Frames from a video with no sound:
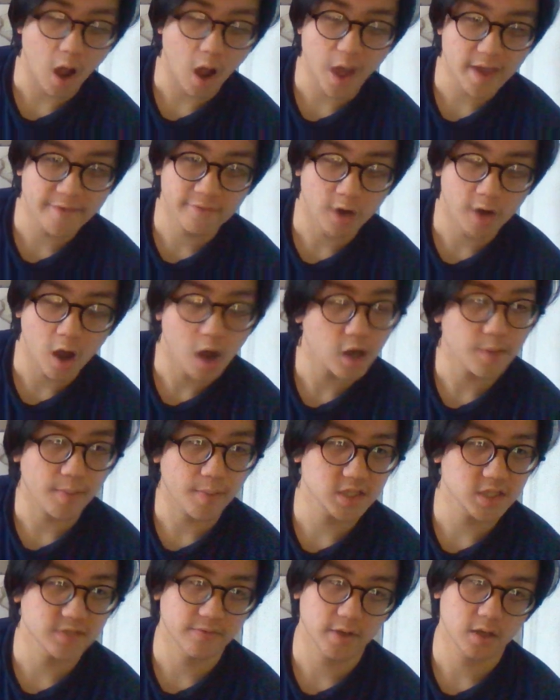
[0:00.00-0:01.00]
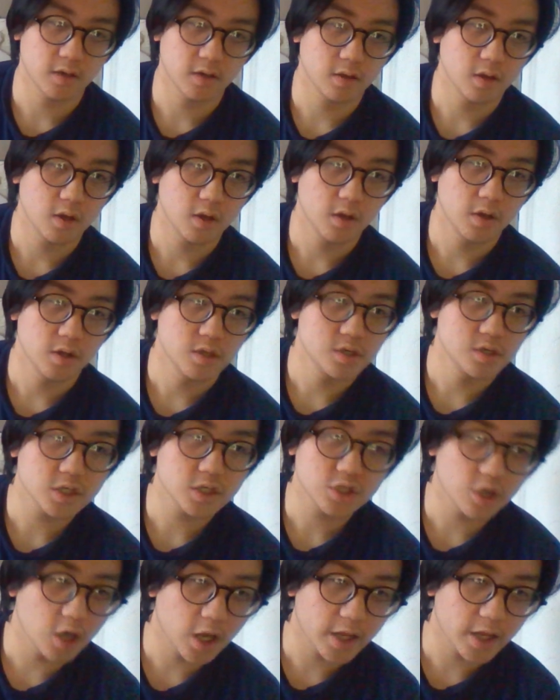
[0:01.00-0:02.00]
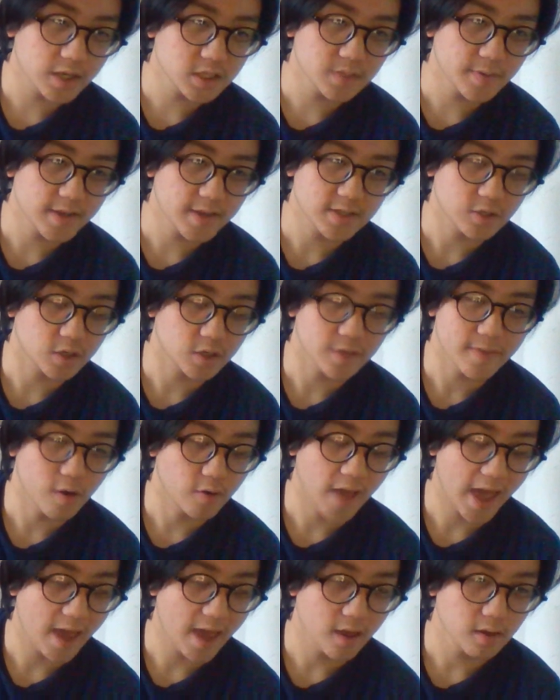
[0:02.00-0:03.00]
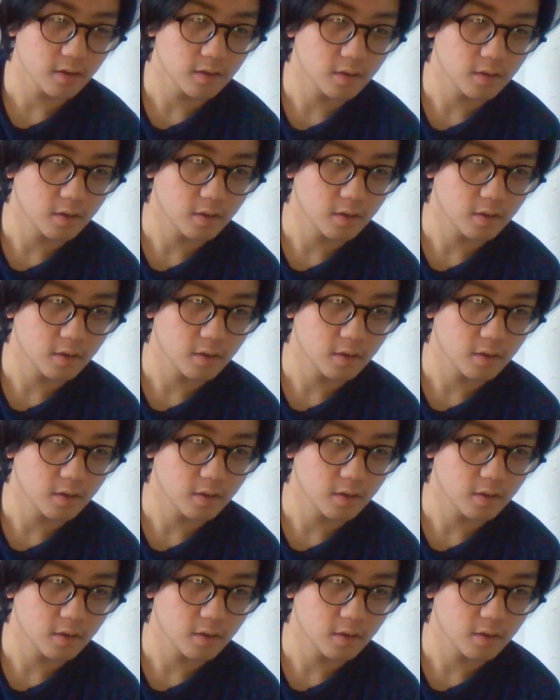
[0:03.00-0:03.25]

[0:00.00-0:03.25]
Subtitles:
even harder because of it. Just because you're lucky doesn't mean it's gonna be okay.